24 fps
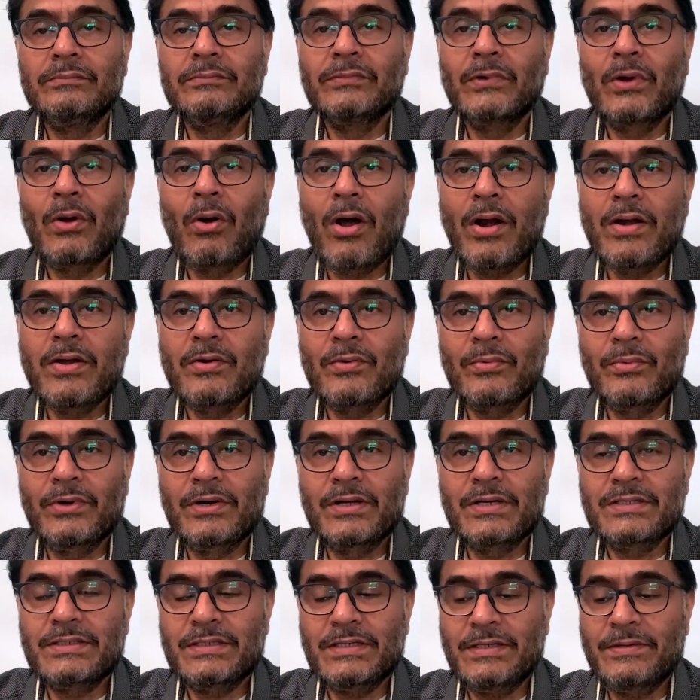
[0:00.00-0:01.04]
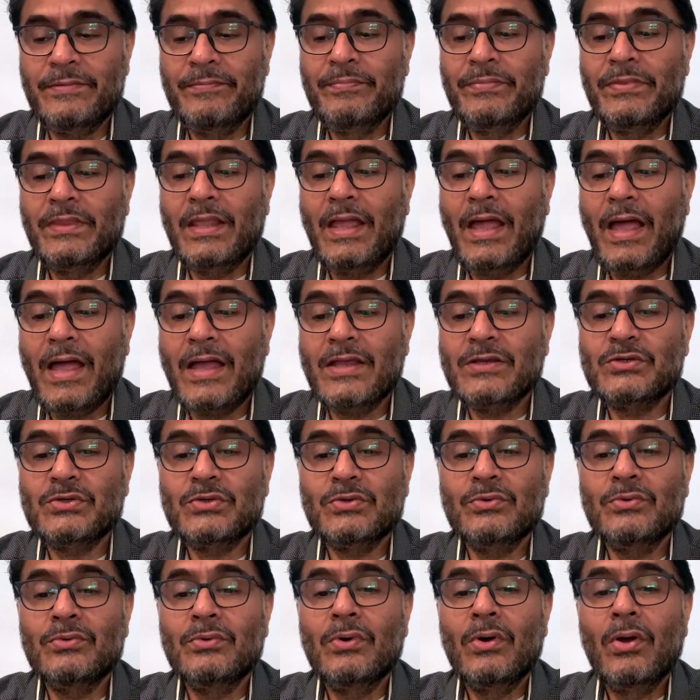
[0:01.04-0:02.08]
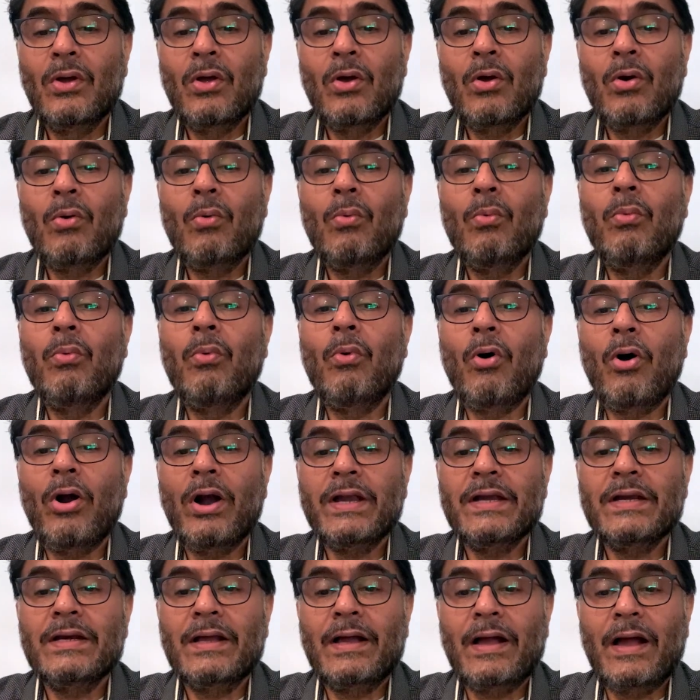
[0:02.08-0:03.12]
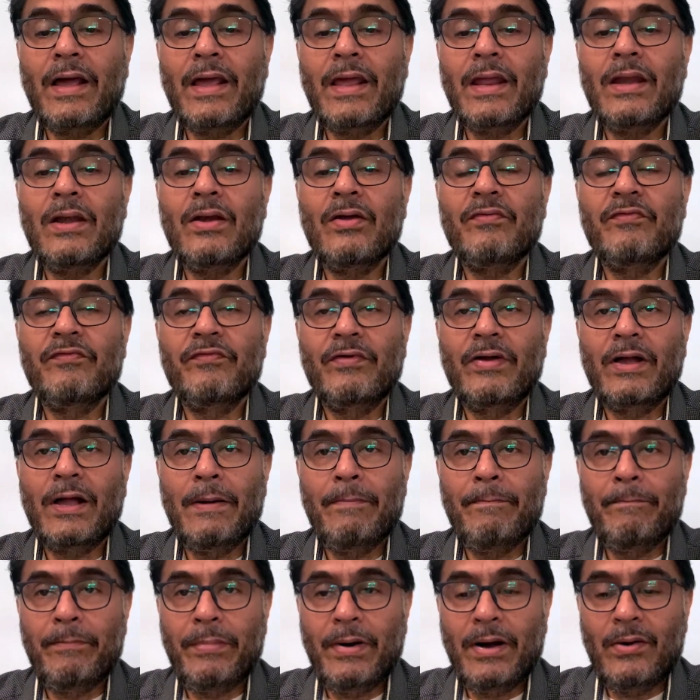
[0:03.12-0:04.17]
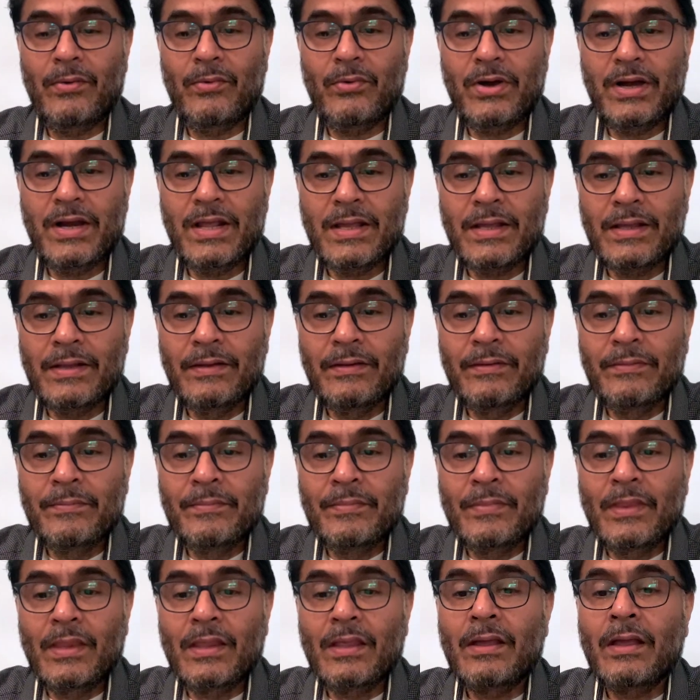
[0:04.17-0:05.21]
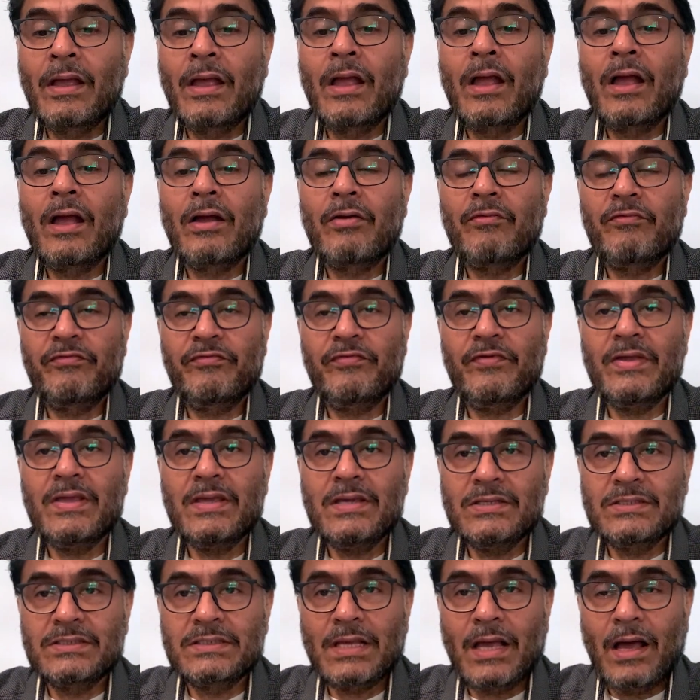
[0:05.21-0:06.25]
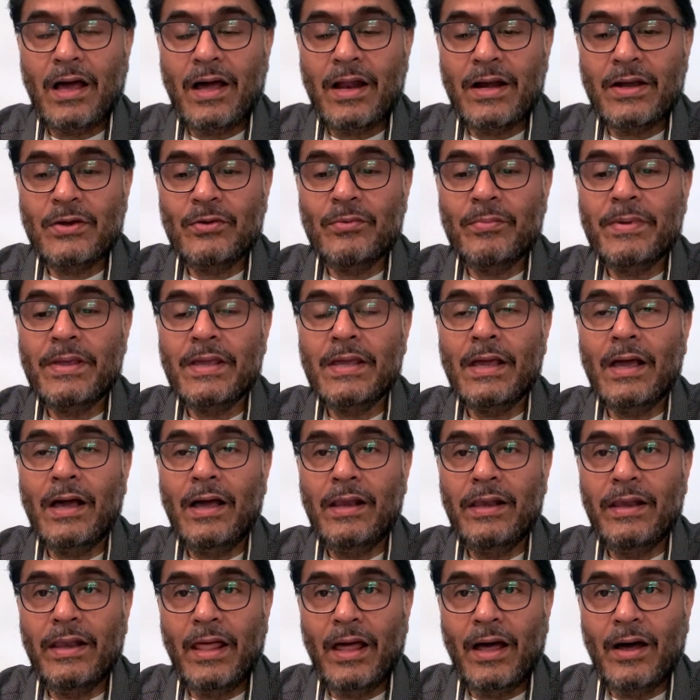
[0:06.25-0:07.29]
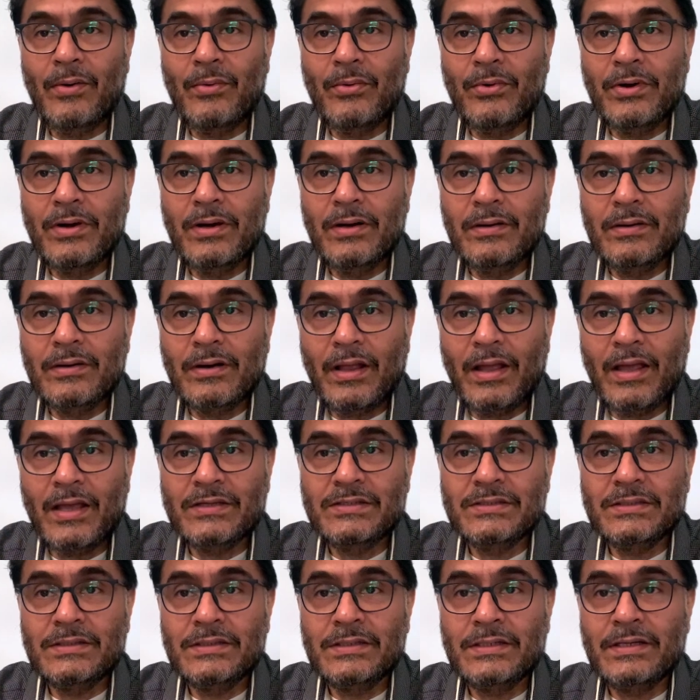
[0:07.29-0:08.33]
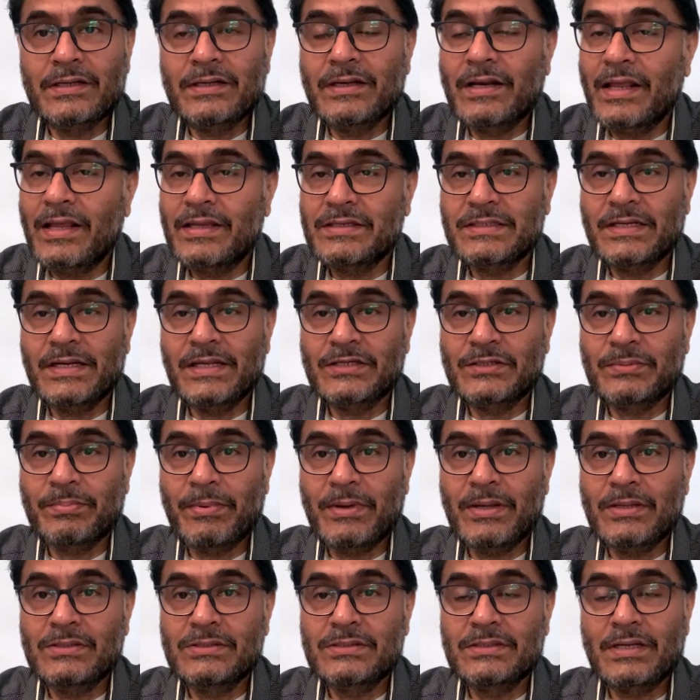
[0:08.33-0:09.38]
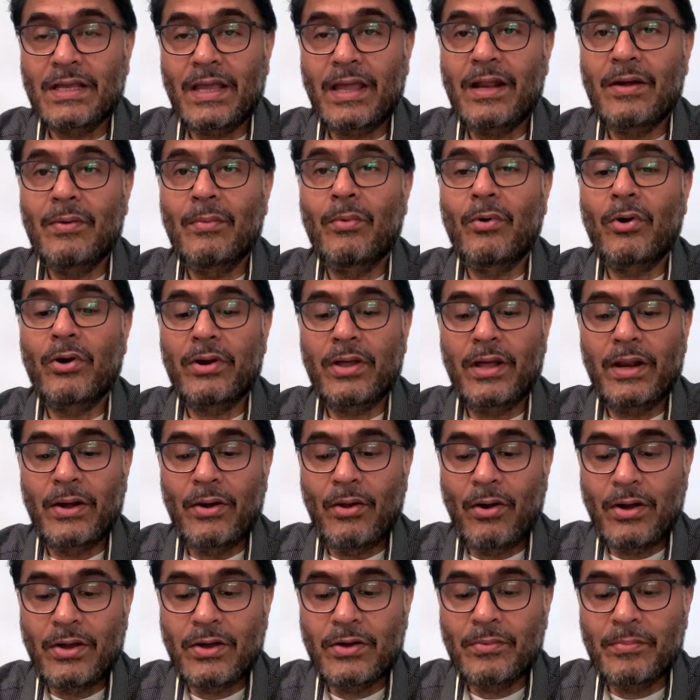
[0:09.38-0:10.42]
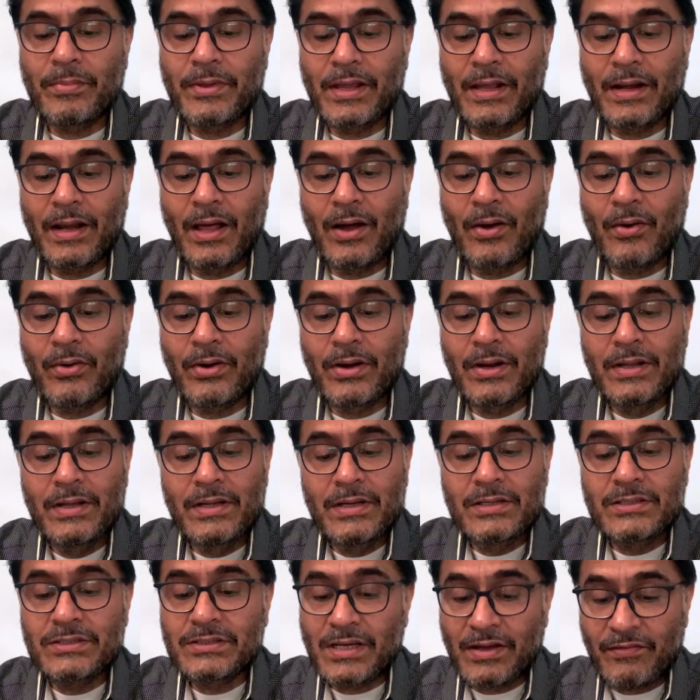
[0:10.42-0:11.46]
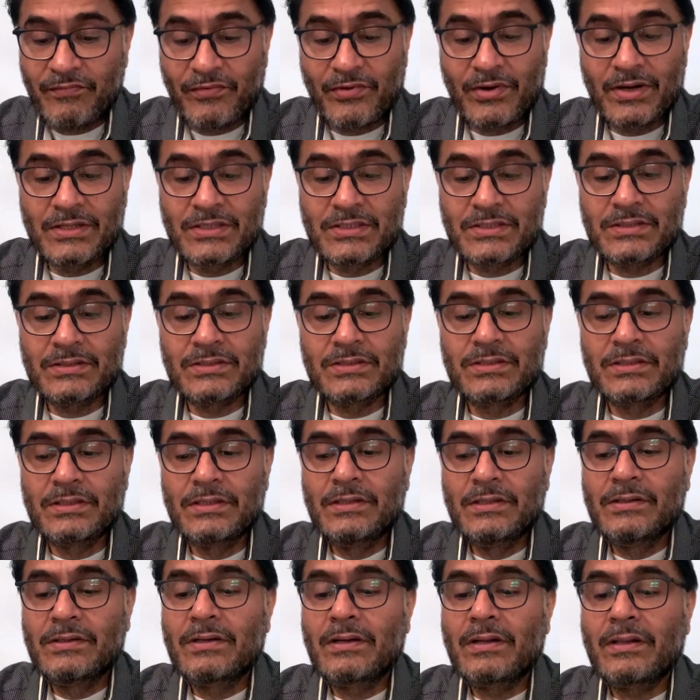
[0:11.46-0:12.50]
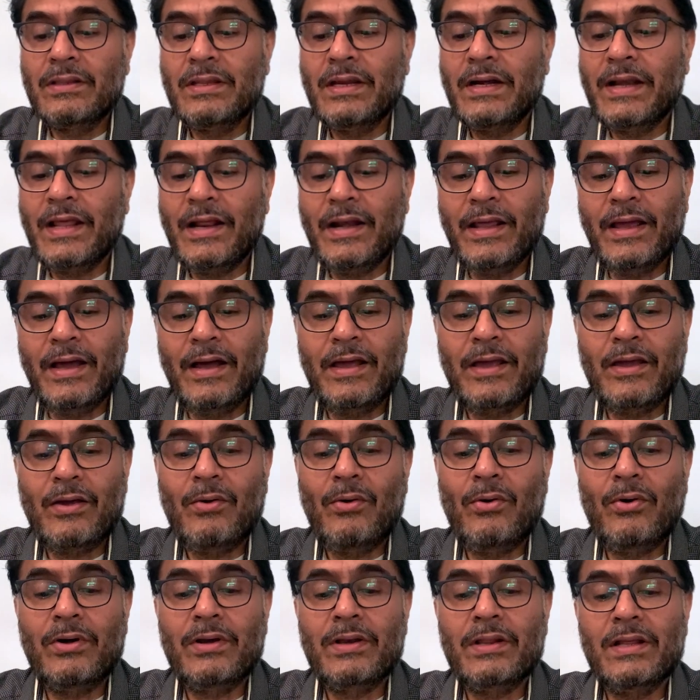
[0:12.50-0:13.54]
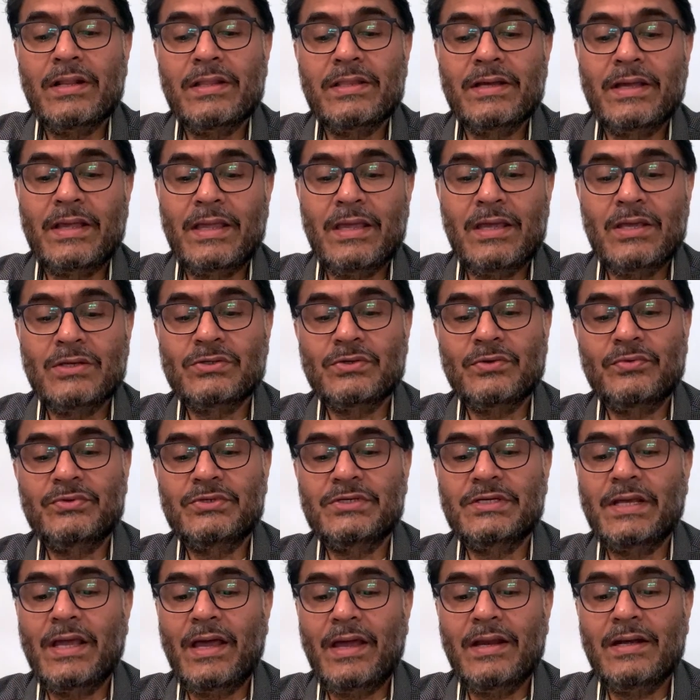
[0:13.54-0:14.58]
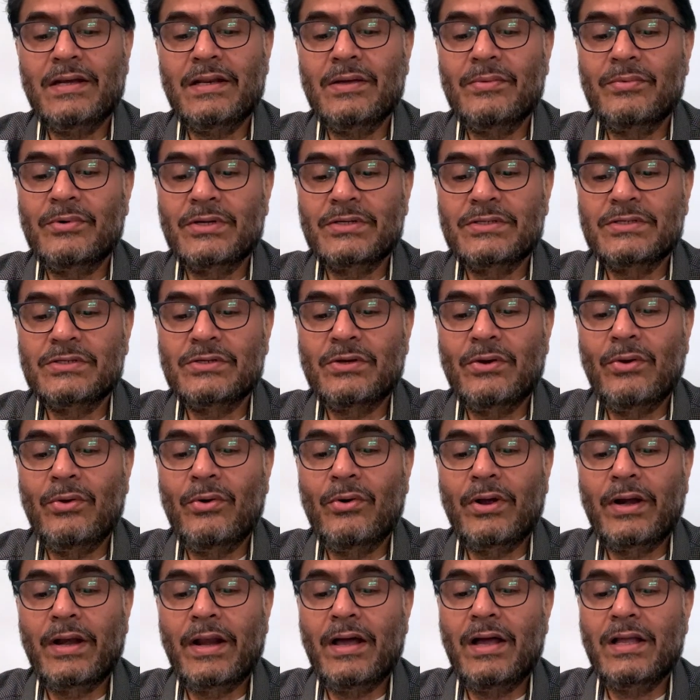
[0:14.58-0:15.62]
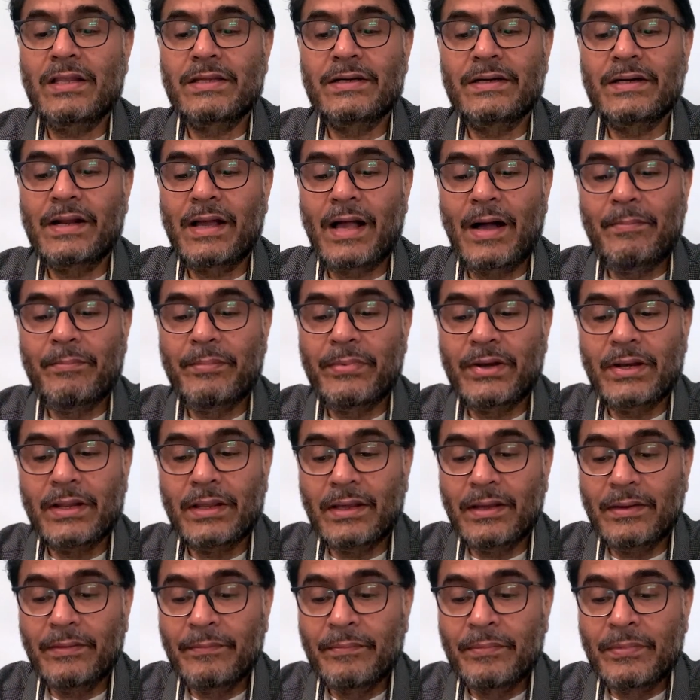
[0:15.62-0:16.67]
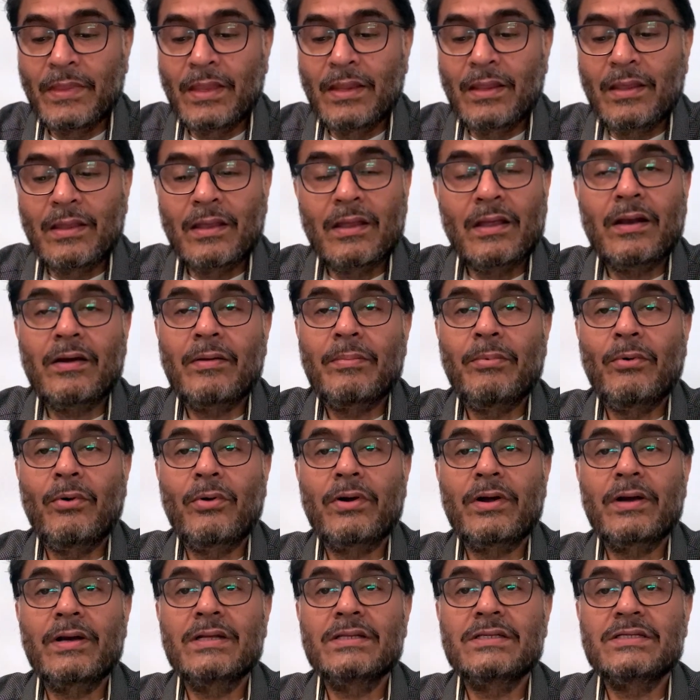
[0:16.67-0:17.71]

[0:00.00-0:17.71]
controversy as to what kind of compounding fees are to be allowed as an expense and what are not to be allowed. Say, for instance, the Delhi High Court in the case of CIT versus Loknath and Company, reported at